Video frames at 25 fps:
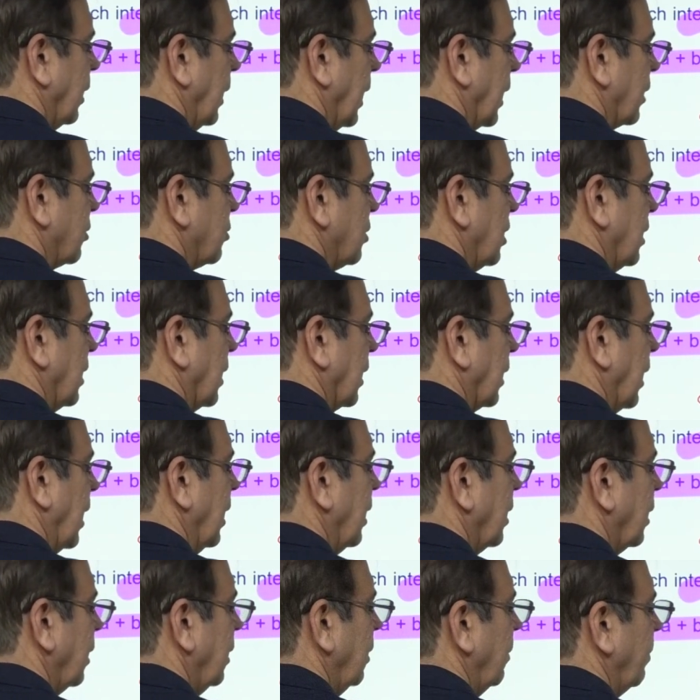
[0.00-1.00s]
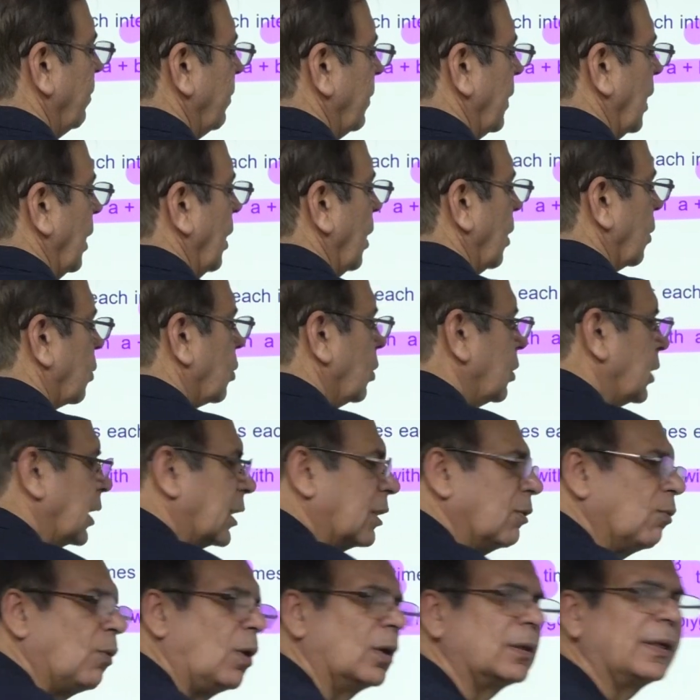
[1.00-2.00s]
the exterior angle. So
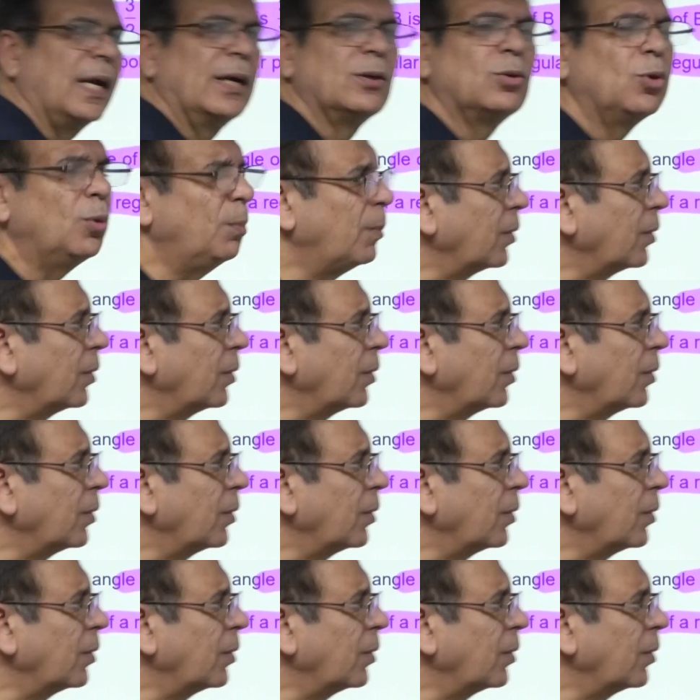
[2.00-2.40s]
this is what I do